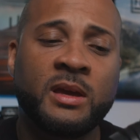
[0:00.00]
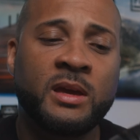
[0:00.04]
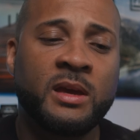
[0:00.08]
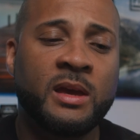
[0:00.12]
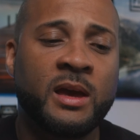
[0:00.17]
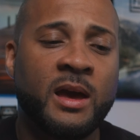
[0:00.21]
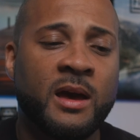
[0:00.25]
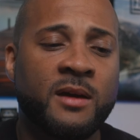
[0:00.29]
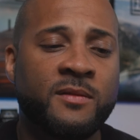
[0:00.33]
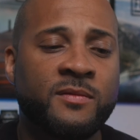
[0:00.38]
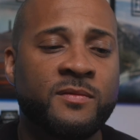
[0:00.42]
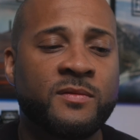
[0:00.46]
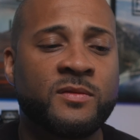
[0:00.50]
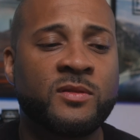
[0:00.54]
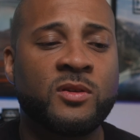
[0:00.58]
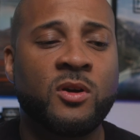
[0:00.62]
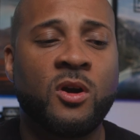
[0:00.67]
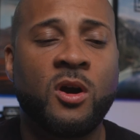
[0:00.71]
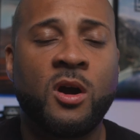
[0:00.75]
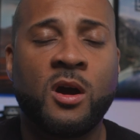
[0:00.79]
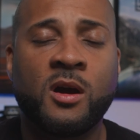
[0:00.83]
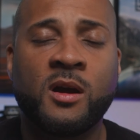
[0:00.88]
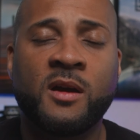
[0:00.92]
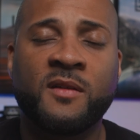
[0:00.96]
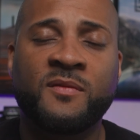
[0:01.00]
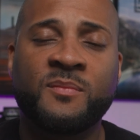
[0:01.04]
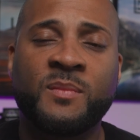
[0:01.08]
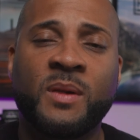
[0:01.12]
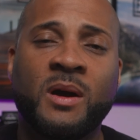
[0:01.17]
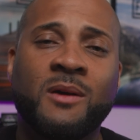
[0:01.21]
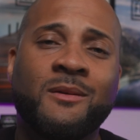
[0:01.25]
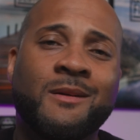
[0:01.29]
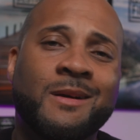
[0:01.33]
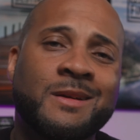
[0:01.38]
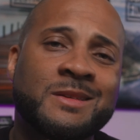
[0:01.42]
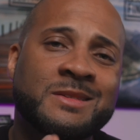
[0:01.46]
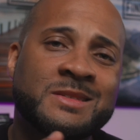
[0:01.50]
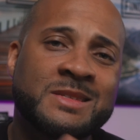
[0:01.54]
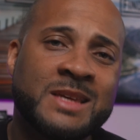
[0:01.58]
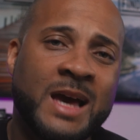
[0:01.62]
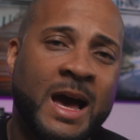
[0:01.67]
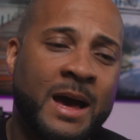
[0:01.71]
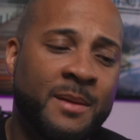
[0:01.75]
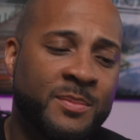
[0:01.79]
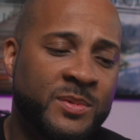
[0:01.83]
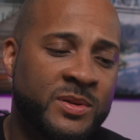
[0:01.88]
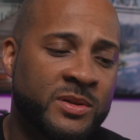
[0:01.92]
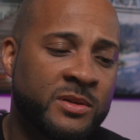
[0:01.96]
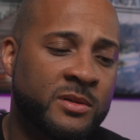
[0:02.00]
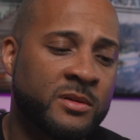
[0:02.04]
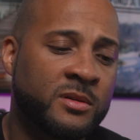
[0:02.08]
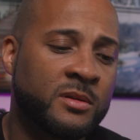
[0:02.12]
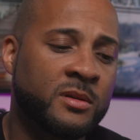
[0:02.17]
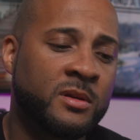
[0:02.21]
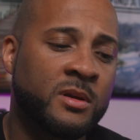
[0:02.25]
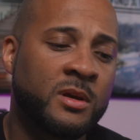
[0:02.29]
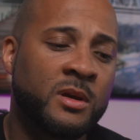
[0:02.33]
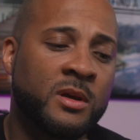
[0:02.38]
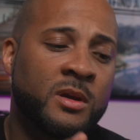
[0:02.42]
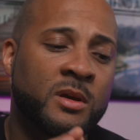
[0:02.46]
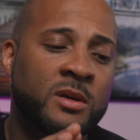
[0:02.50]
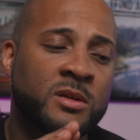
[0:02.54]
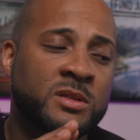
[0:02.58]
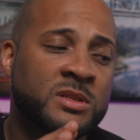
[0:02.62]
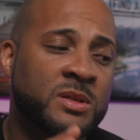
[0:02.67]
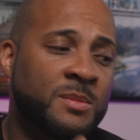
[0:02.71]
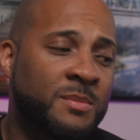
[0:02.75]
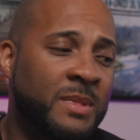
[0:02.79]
EF to RF mount adapter to